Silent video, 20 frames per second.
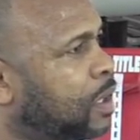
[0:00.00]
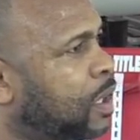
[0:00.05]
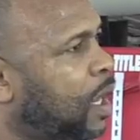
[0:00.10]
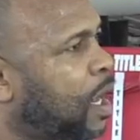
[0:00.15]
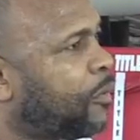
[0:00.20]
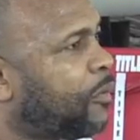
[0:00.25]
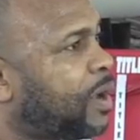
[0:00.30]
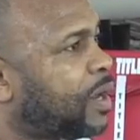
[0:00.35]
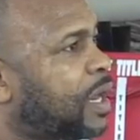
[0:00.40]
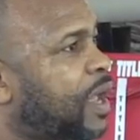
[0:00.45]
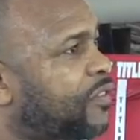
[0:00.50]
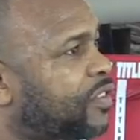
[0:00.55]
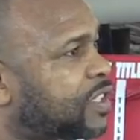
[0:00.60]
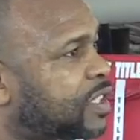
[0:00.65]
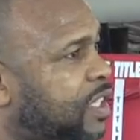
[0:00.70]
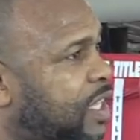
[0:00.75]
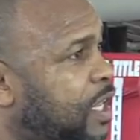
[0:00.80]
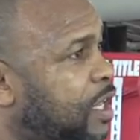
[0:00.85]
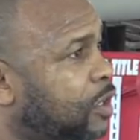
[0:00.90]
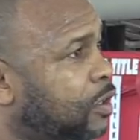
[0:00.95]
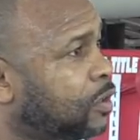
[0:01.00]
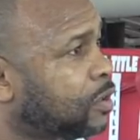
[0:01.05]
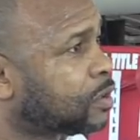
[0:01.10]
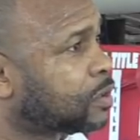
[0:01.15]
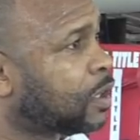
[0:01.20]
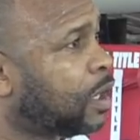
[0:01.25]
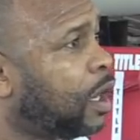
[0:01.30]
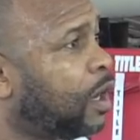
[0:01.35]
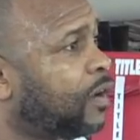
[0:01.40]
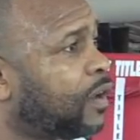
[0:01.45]
And right now the
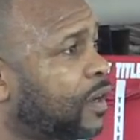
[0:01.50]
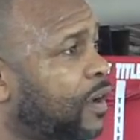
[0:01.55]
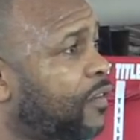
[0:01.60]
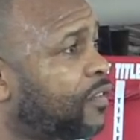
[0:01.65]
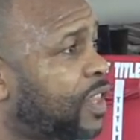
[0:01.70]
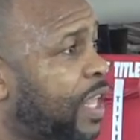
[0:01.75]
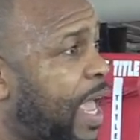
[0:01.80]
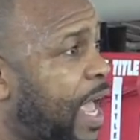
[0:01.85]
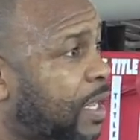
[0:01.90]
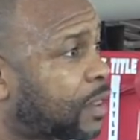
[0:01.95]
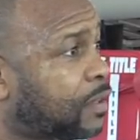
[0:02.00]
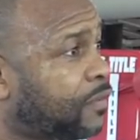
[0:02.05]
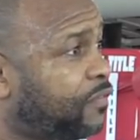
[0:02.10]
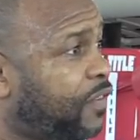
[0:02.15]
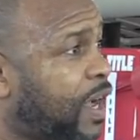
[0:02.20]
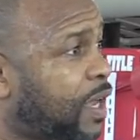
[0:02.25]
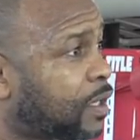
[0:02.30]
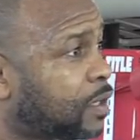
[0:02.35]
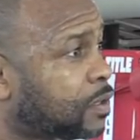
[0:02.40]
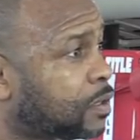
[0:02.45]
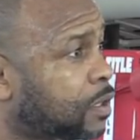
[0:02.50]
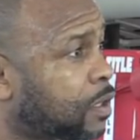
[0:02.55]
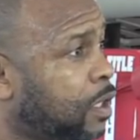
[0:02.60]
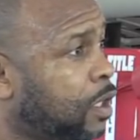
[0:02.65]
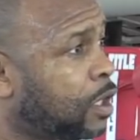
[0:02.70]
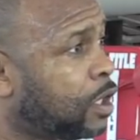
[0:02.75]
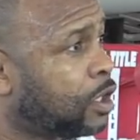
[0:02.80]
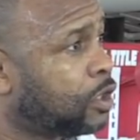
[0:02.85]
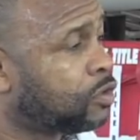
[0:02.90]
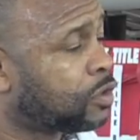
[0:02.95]
skills of the active fighters,
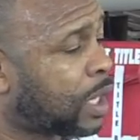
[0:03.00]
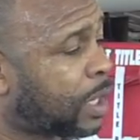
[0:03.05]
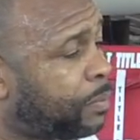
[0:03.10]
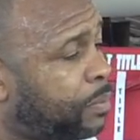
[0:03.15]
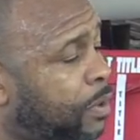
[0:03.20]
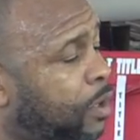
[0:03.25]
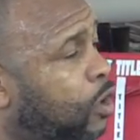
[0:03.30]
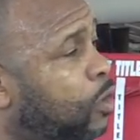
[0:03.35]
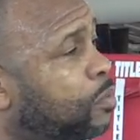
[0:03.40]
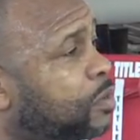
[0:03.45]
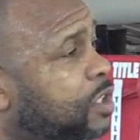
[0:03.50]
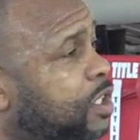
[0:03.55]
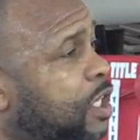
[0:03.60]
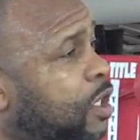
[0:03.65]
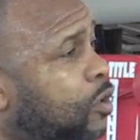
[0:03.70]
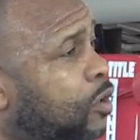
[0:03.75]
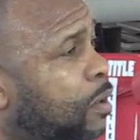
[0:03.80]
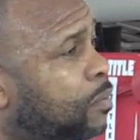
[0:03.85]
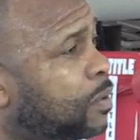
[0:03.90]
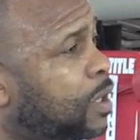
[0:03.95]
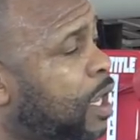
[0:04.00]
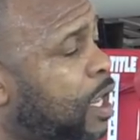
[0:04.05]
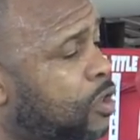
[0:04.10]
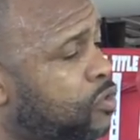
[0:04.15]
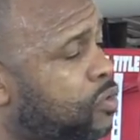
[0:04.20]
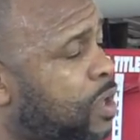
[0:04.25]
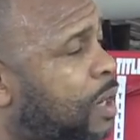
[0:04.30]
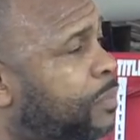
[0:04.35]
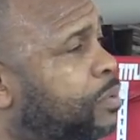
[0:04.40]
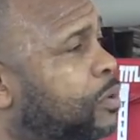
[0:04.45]
you gotta put Lomachenko up there and
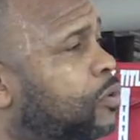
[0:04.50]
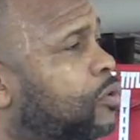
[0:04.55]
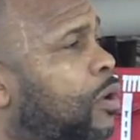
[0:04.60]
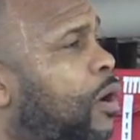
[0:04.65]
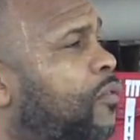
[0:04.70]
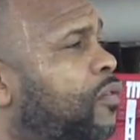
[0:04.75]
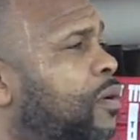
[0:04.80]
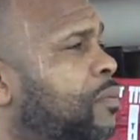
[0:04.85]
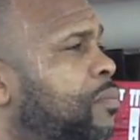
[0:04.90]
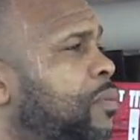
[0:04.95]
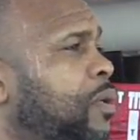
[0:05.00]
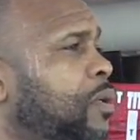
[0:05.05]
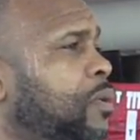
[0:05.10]
you gotta put Crawford.